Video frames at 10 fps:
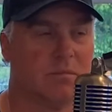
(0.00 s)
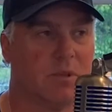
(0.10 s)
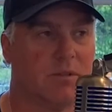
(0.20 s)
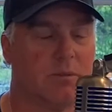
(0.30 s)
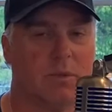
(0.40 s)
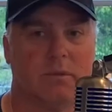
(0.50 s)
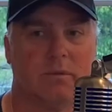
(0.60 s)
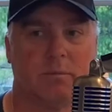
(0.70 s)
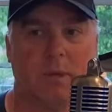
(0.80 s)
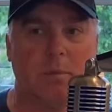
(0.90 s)
I said, well,
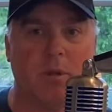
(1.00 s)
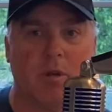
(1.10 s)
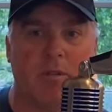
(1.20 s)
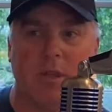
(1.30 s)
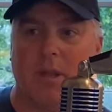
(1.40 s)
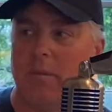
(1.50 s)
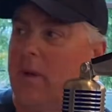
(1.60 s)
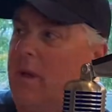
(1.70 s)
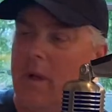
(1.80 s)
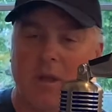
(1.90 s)
people aren't thinking.
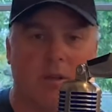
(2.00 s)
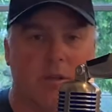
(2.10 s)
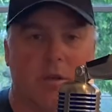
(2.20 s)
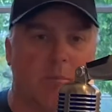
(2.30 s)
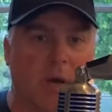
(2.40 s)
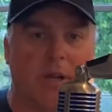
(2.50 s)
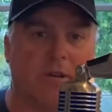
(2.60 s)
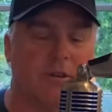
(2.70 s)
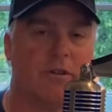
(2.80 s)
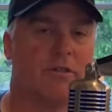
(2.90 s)
You can buy
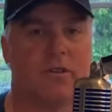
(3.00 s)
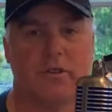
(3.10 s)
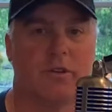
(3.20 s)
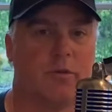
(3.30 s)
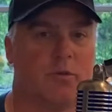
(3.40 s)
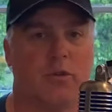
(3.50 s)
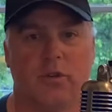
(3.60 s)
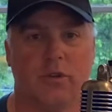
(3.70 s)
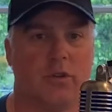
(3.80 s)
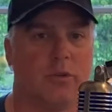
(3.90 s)
detergent. You can
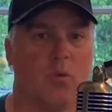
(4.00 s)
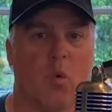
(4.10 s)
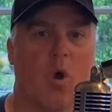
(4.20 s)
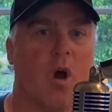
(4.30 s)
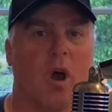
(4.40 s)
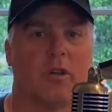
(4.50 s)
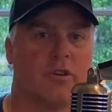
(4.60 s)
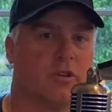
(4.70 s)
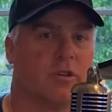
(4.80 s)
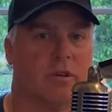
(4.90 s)
you can
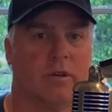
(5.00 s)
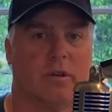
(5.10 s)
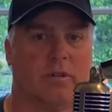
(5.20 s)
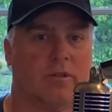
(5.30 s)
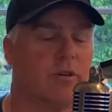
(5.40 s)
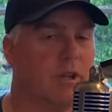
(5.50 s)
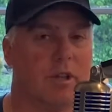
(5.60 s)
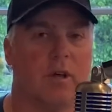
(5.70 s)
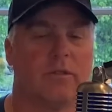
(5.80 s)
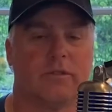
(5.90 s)
wash dirty
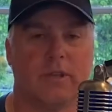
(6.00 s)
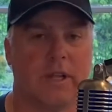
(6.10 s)
clothes.